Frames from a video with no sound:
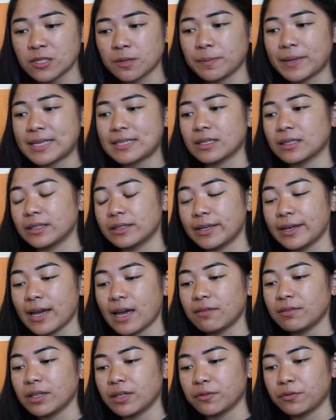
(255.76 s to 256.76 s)
basically they
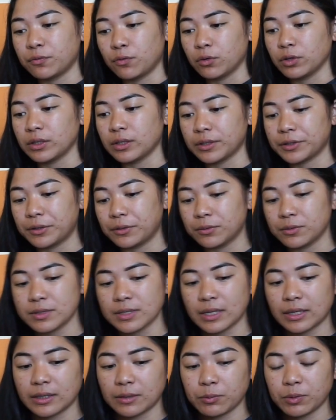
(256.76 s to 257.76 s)
have like 4 lagoons,
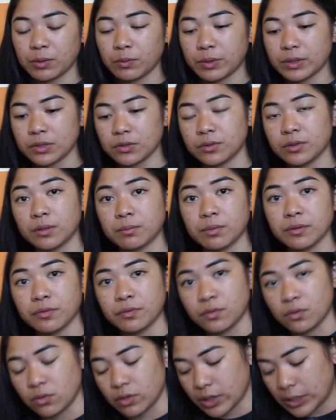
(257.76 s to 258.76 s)
and then we went to number
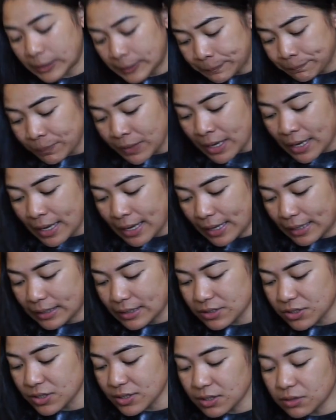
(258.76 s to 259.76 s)
4. And
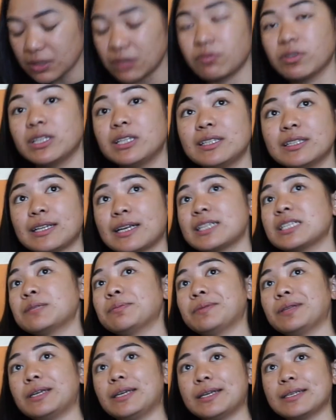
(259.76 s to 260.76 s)
it's just a really nice
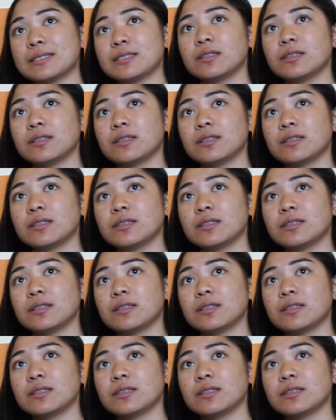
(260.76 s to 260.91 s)
place,